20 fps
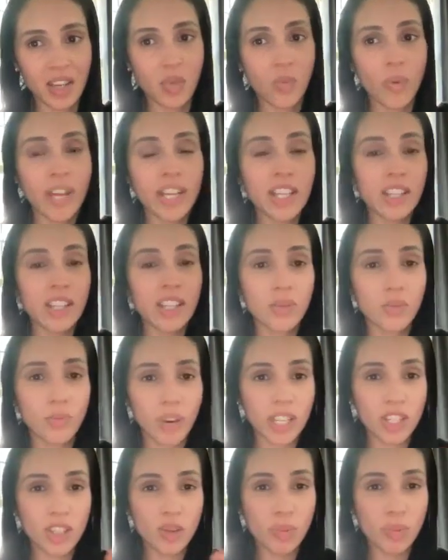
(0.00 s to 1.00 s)

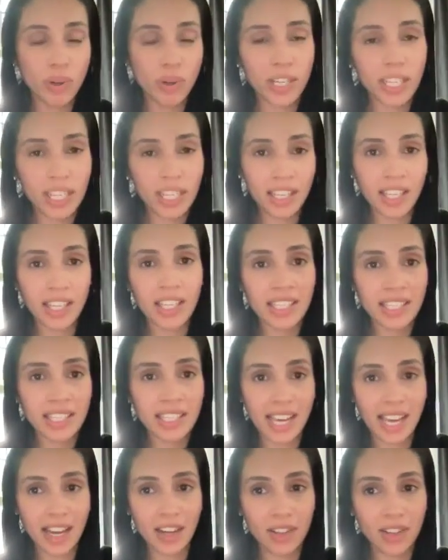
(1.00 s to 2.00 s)
When you put a kid
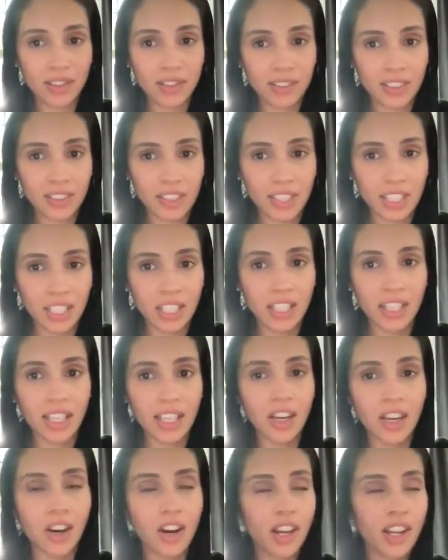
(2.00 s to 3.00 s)
down,
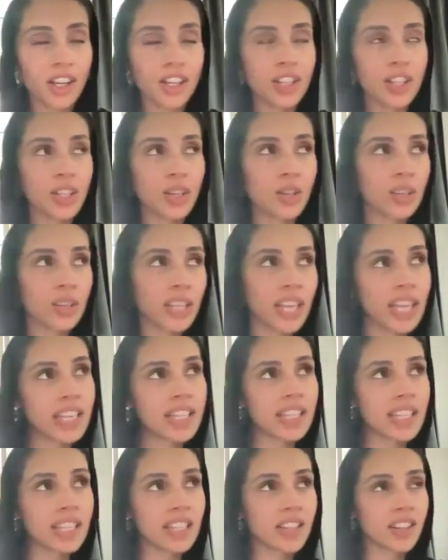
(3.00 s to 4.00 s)
like, oh, you're so
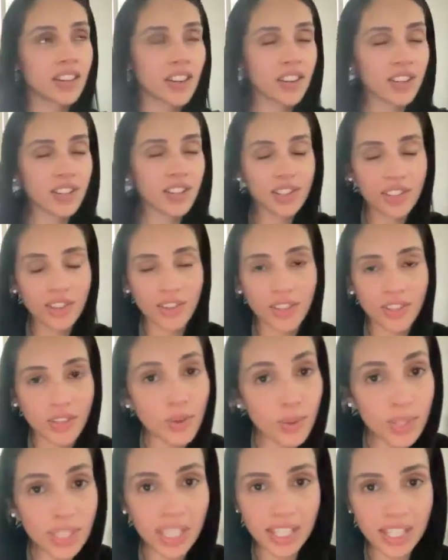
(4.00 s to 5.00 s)
lazy, or you're so
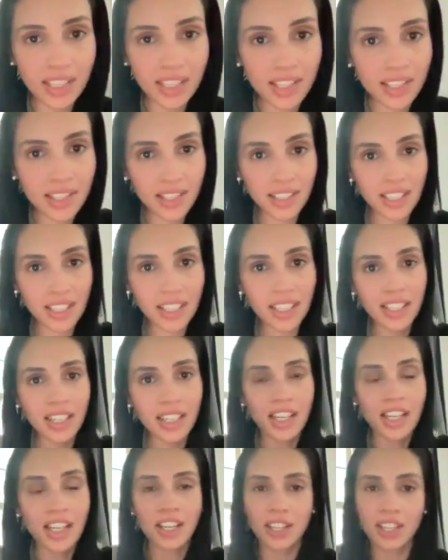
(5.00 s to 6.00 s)
useless, or,
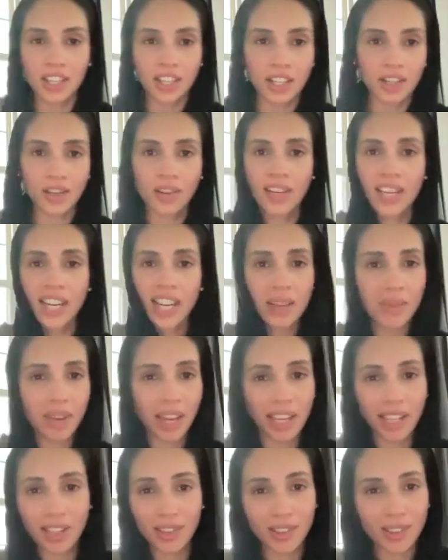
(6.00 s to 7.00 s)
and
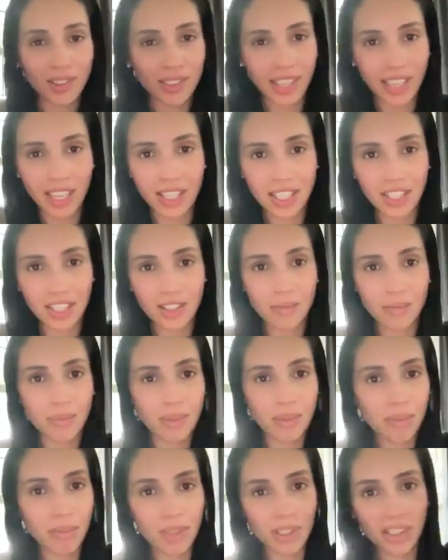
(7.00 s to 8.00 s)
I know that,
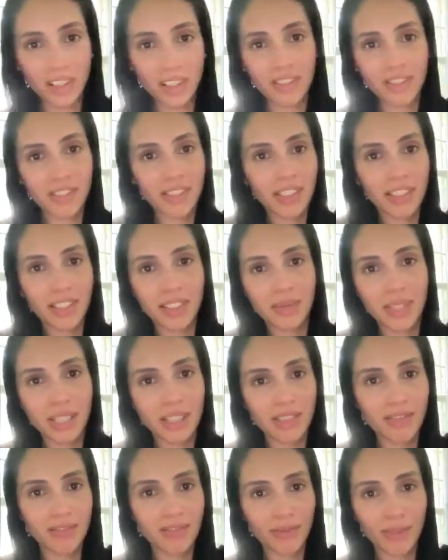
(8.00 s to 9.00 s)
people, I
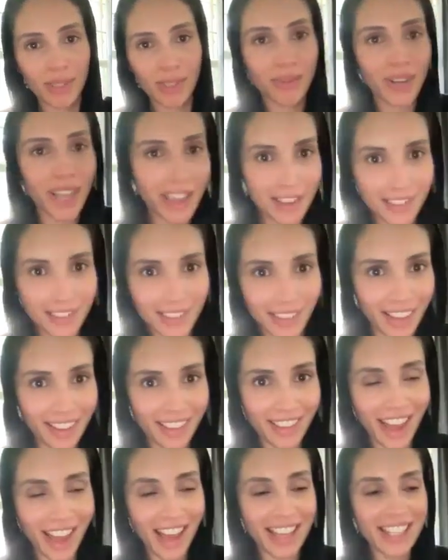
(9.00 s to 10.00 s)
mean, we're raised like
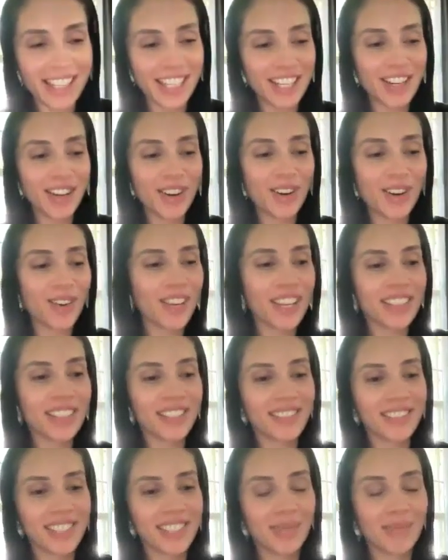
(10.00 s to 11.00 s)
that,
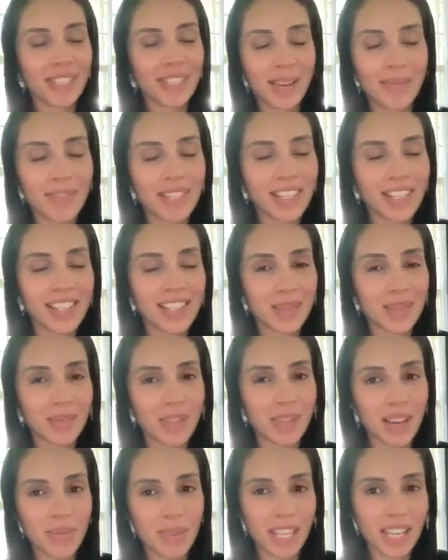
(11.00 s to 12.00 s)
and sometimes it ends up
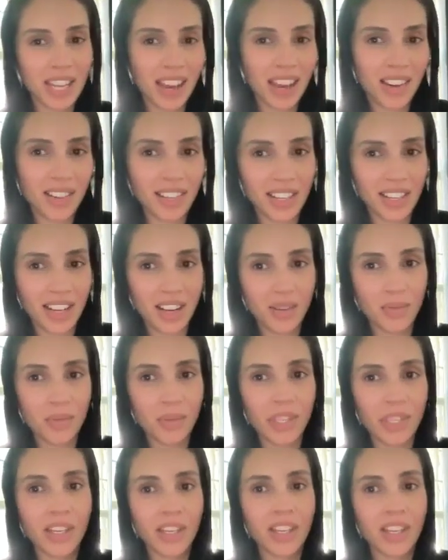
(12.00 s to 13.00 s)
coming out and how
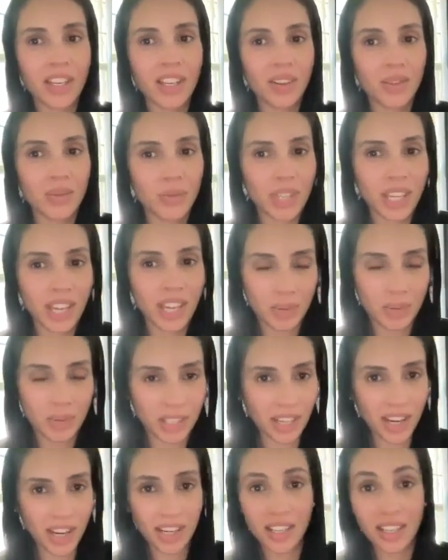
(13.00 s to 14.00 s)
we are
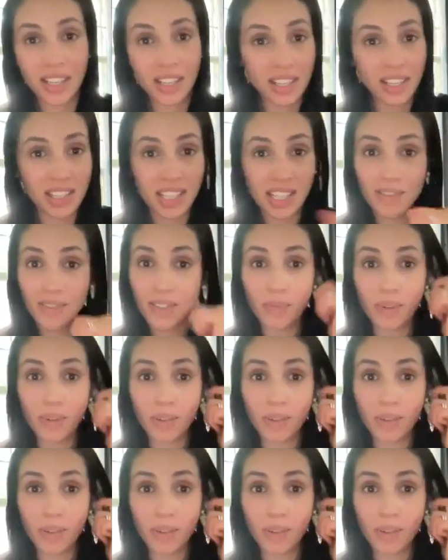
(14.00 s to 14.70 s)
with our kids, even